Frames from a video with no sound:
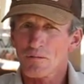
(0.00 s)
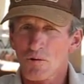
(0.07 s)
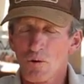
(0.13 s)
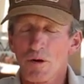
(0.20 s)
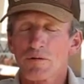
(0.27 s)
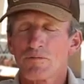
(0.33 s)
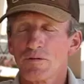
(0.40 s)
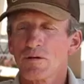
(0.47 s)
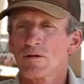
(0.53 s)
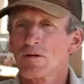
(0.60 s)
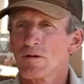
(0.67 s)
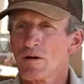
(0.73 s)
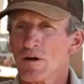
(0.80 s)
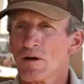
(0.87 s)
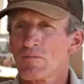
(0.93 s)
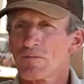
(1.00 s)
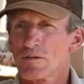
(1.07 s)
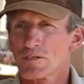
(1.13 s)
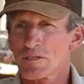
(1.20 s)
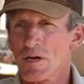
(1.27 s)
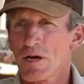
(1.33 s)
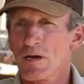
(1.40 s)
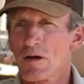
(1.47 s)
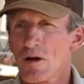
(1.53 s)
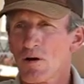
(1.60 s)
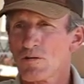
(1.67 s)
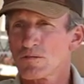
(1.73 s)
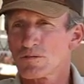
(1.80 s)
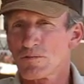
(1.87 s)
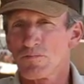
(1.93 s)
quick-footed enough to stay
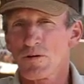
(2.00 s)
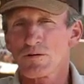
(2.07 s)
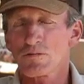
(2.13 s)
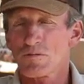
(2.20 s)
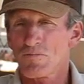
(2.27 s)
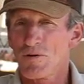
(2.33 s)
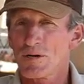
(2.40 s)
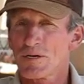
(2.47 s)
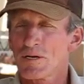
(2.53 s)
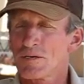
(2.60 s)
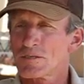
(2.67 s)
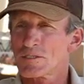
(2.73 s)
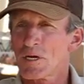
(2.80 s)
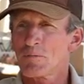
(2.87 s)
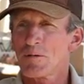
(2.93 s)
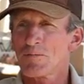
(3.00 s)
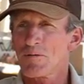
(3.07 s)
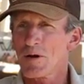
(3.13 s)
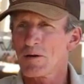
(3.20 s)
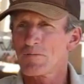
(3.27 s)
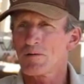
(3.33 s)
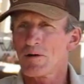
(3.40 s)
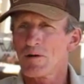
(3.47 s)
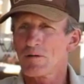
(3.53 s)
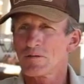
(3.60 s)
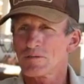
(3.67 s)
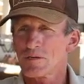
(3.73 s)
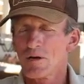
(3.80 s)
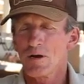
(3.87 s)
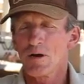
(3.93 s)
close the first 50 to 75 yards.